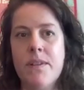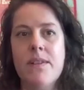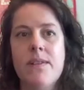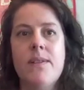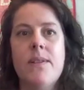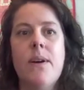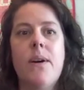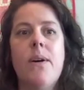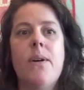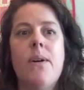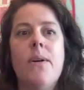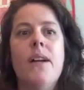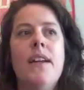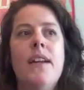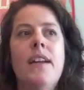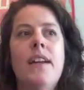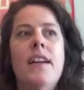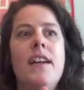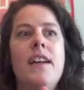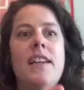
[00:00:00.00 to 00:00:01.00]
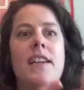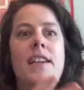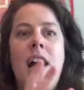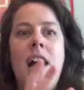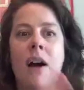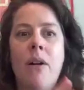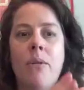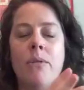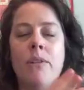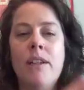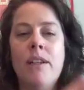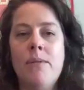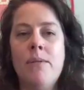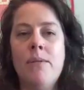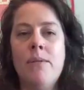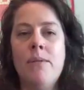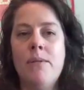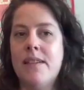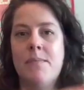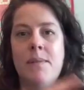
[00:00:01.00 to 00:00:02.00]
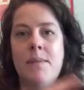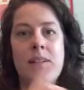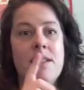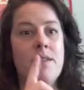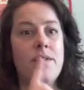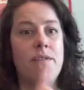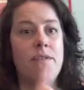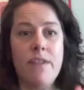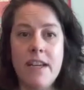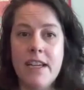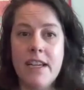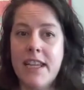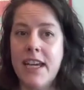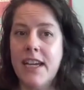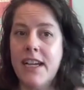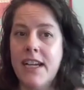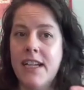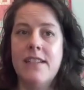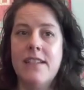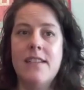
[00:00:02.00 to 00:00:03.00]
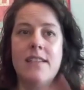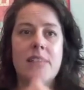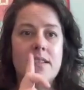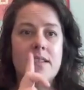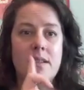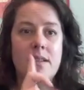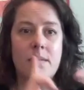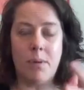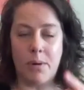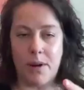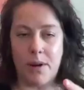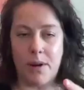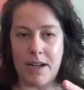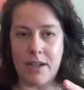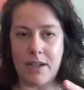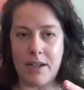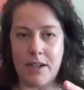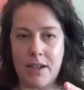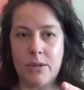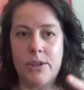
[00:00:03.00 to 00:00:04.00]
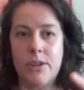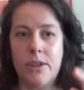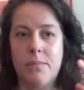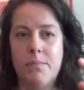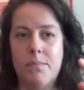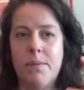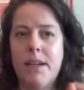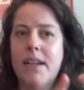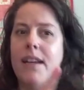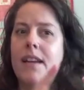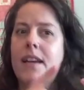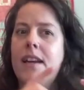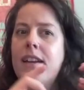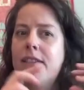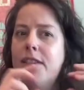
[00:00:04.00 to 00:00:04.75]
So not only was this meant to feed kids, to support agriculture, but